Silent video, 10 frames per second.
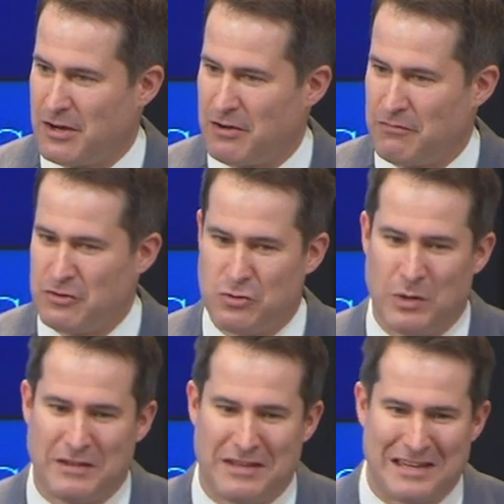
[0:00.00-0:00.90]
of
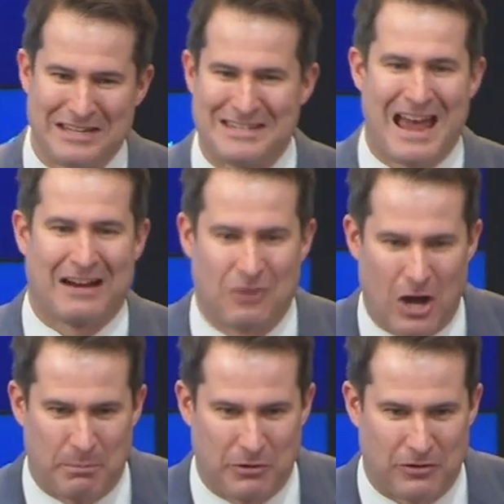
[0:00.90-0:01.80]
doing the
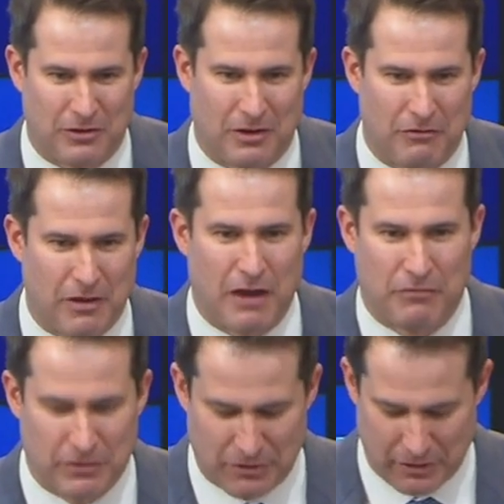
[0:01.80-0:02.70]
exact opposite of
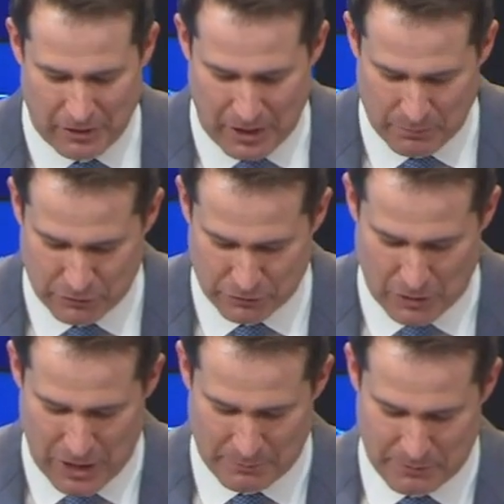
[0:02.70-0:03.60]
everything I
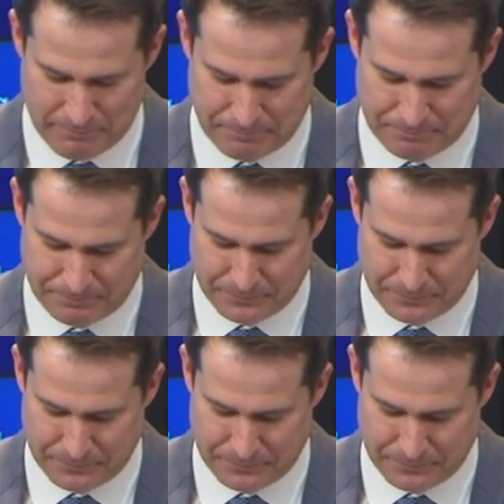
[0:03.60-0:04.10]
prescribed.